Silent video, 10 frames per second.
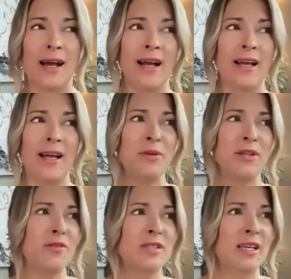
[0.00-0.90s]
I've been
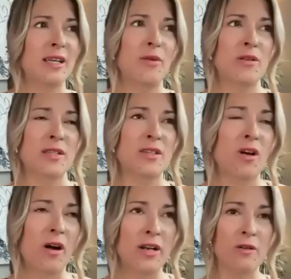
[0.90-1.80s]
using hypnosis
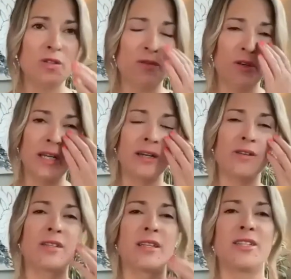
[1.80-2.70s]
audios for
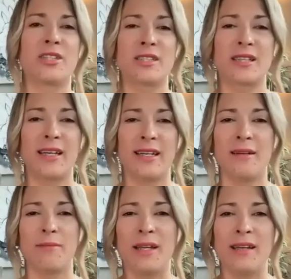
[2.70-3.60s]
years, and it just
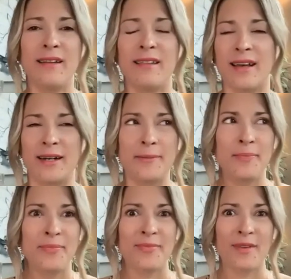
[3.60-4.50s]
hit me that,
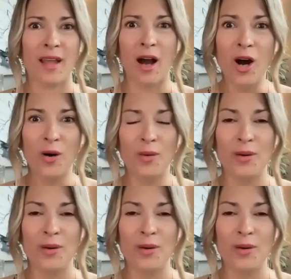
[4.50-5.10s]
I